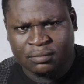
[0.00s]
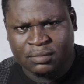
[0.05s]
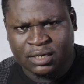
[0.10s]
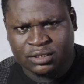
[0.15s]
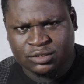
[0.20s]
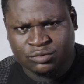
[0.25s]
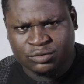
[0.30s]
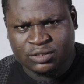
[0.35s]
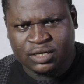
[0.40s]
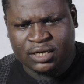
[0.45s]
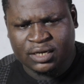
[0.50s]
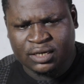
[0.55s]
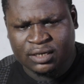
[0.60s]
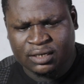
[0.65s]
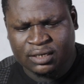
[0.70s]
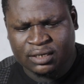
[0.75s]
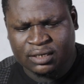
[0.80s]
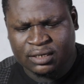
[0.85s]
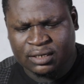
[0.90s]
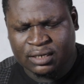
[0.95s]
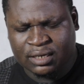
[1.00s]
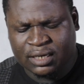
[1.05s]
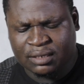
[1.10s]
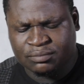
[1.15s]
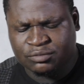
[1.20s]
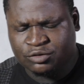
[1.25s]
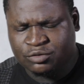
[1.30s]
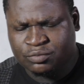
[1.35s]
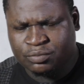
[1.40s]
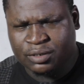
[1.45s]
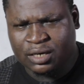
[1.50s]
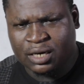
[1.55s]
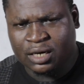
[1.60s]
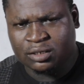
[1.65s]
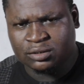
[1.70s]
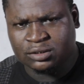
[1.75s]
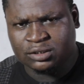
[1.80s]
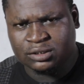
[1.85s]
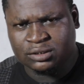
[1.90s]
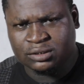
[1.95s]
But today, I'm so
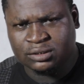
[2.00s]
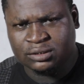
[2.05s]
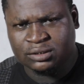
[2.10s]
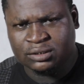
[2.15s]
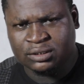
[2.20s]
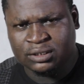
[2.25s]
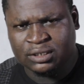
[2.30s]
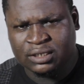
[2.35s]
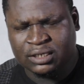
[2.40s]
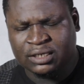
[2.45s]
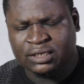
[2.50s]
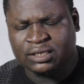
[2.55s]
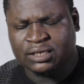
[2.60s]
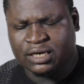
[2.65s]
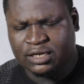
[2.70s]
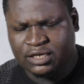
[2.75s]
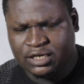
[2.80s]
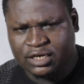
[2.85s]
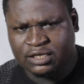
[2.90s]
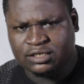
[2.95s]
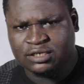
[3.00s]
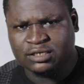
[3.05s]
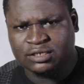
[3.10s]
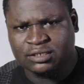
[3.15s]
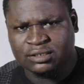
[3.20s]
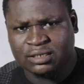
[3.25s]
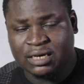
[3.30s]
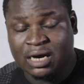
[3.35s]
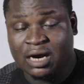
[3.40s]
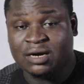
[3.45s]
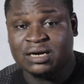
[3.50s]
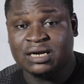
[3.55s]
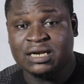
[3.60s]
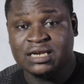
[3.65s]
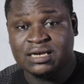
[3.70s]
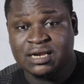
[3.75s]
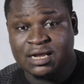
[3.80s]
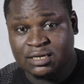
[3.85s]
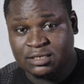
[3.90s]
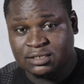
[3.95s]
proud that yes, our
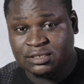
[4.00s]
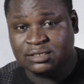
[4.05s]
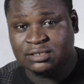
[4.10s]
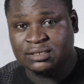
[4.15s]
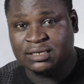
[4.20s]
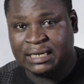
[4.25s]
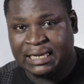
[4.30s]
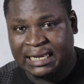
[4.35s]
leaders